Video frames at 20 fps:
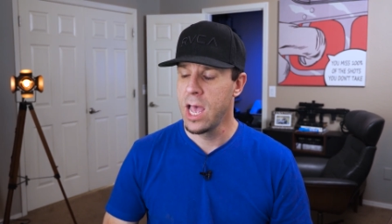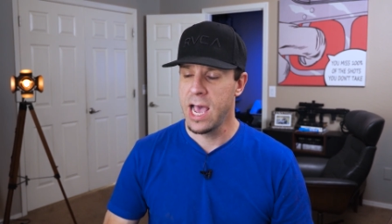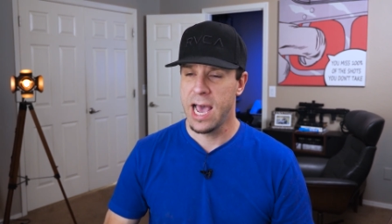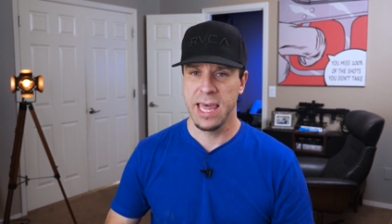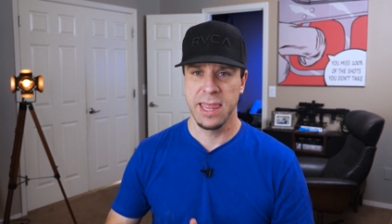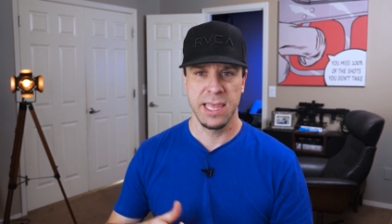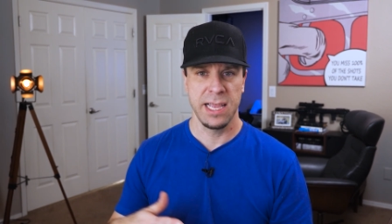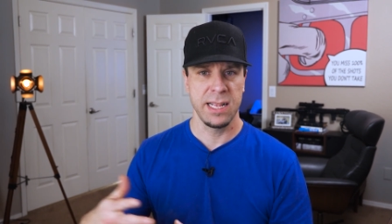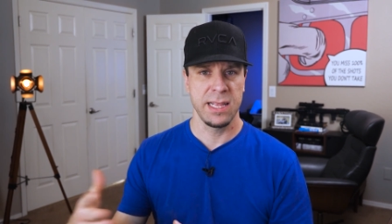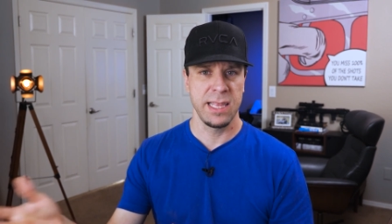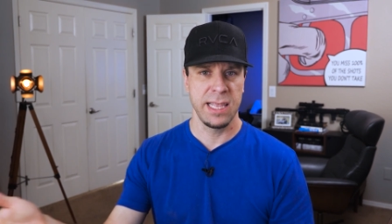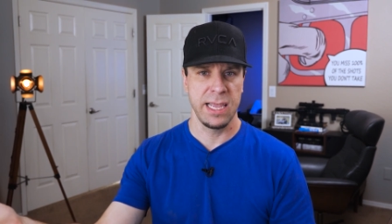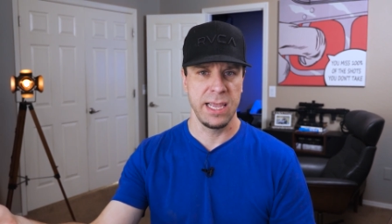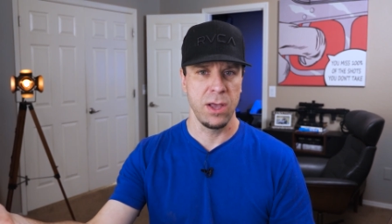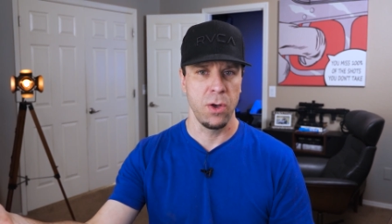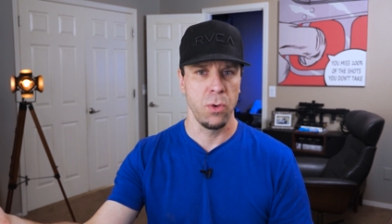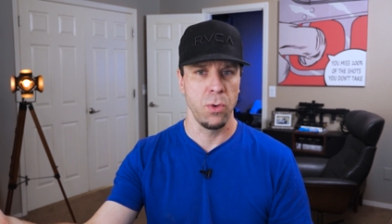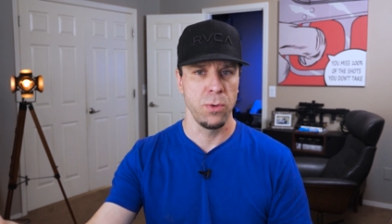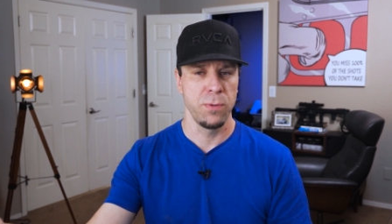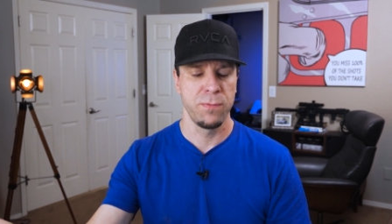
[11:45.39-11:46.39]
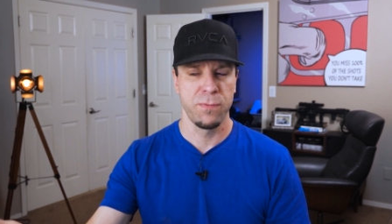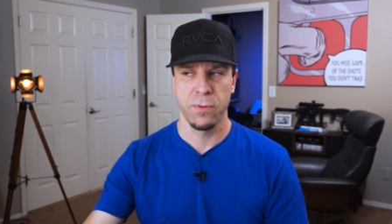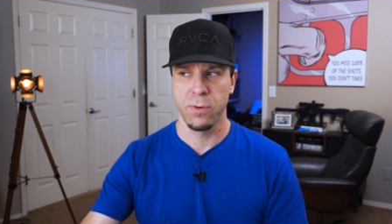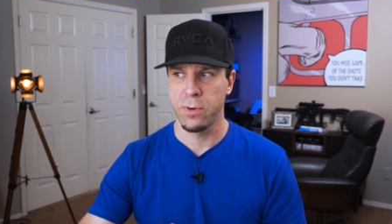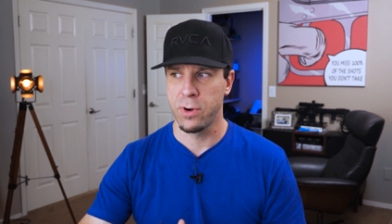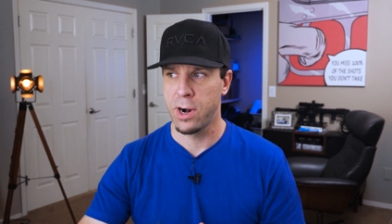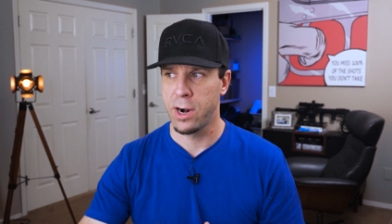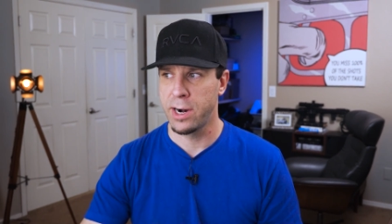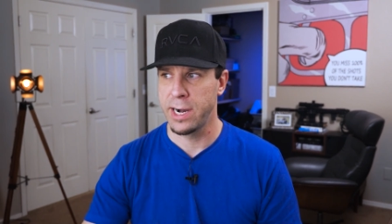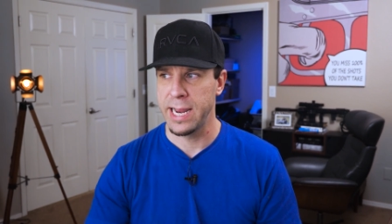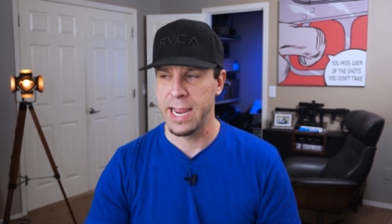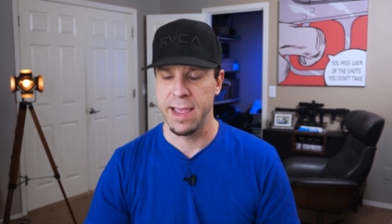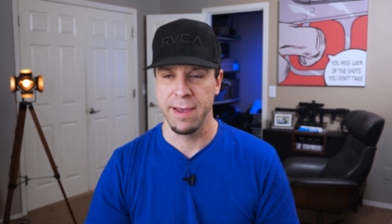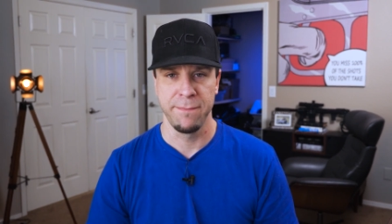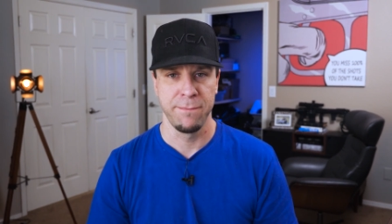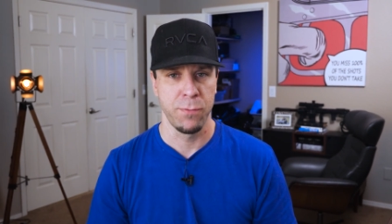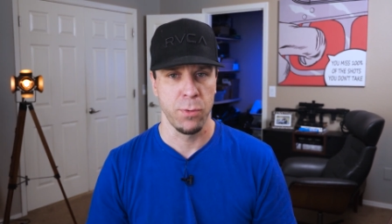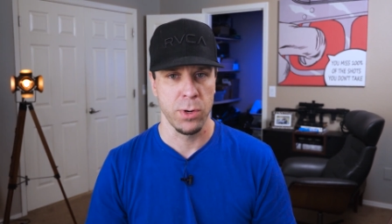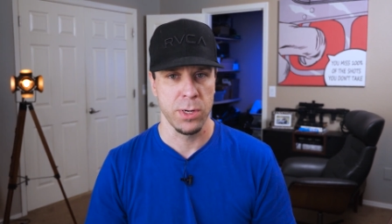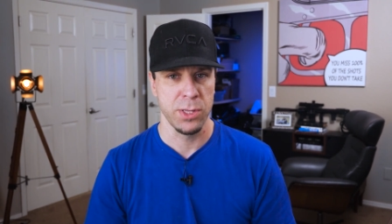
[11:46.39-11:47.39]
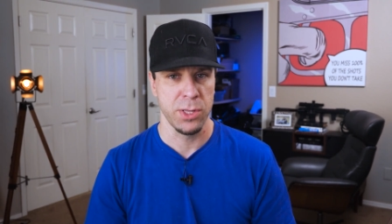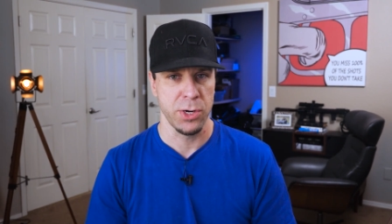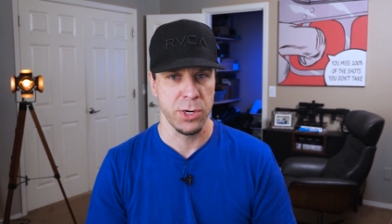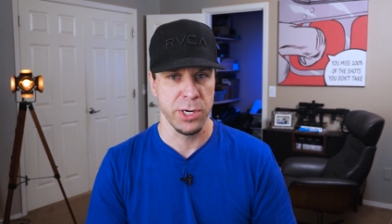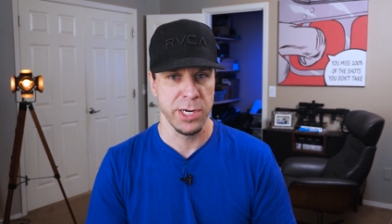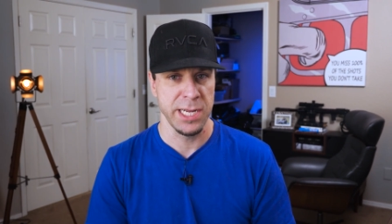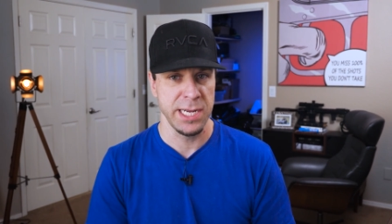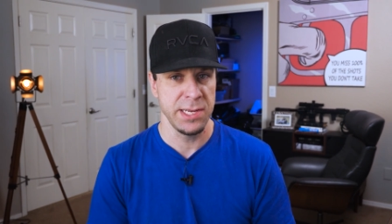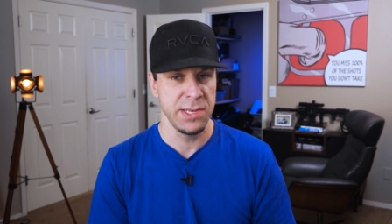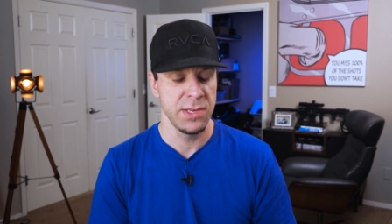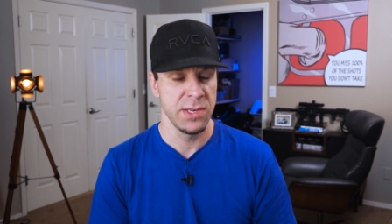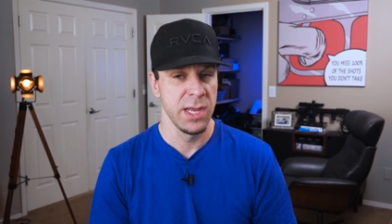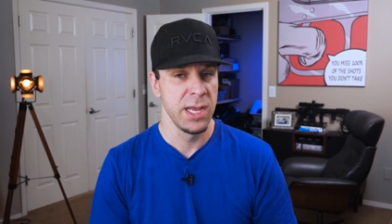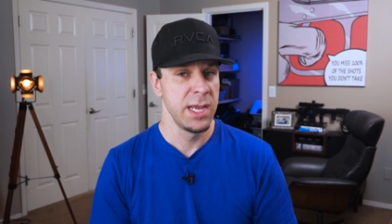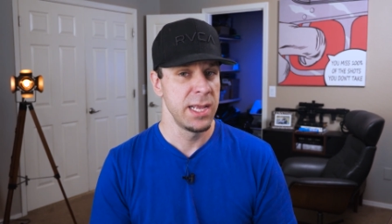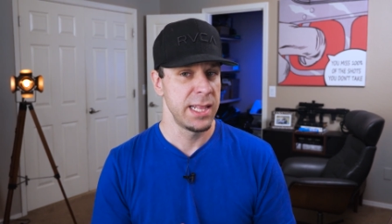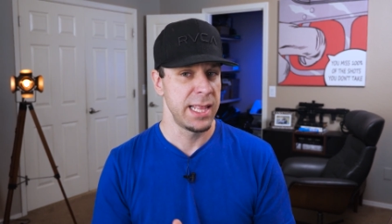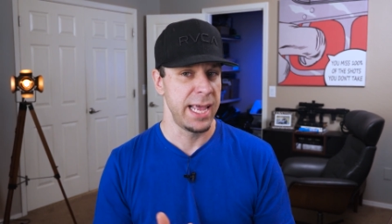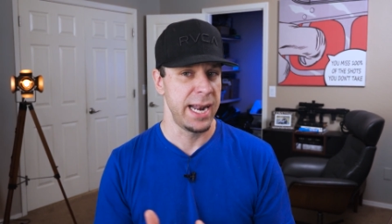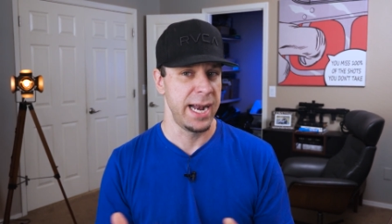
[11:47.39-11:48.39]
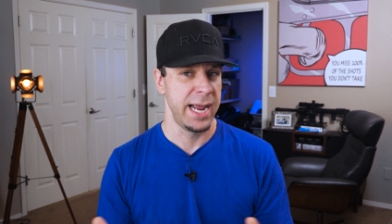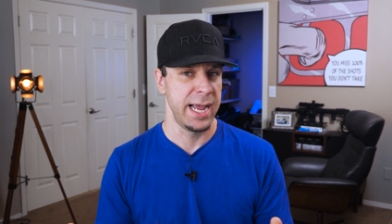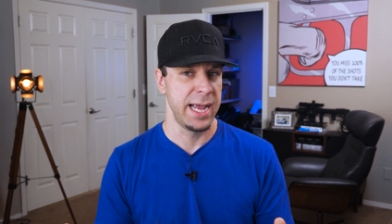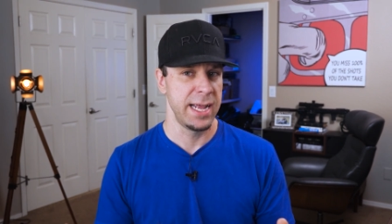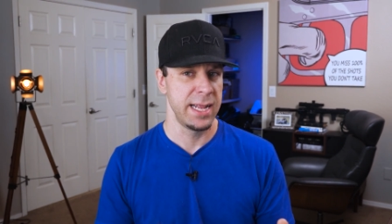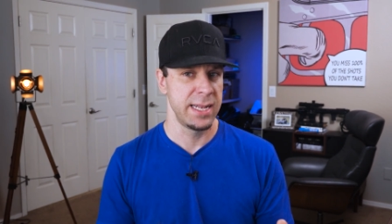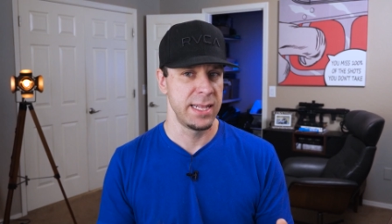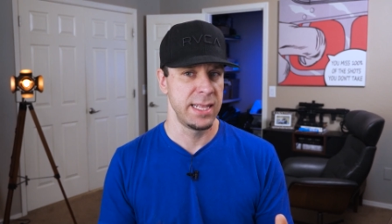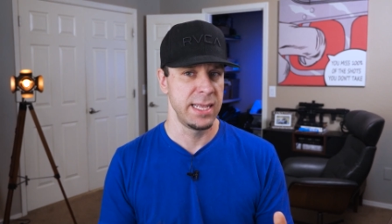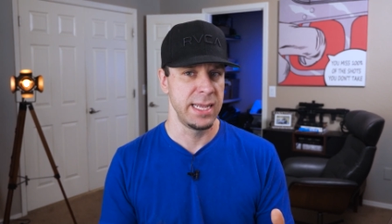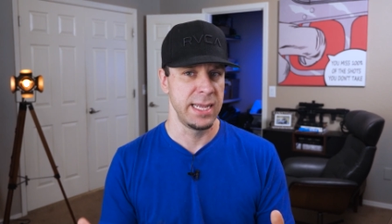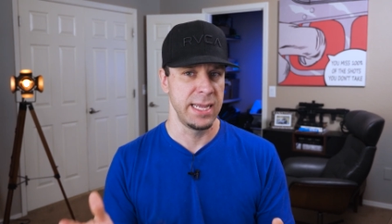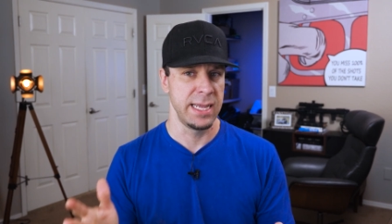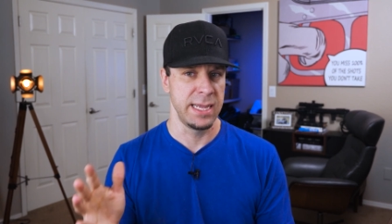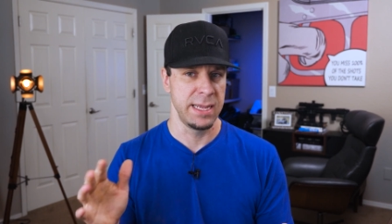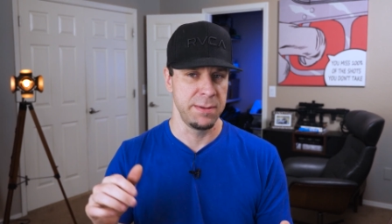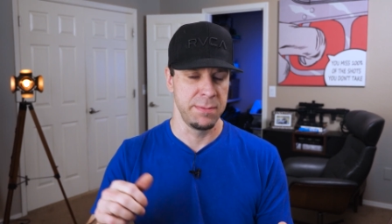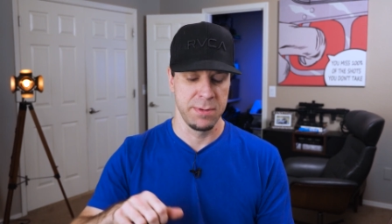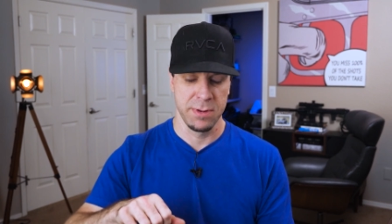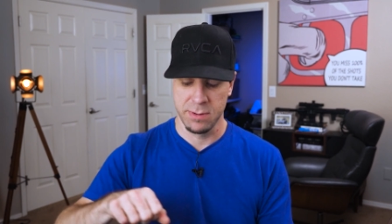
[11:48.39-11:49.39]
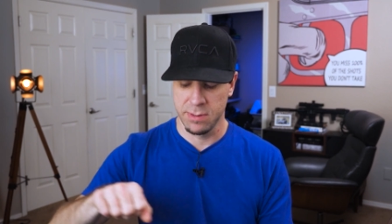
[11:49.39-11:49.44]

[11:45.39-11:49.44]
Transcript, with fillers: I think the old Ferrari F four thirties that had the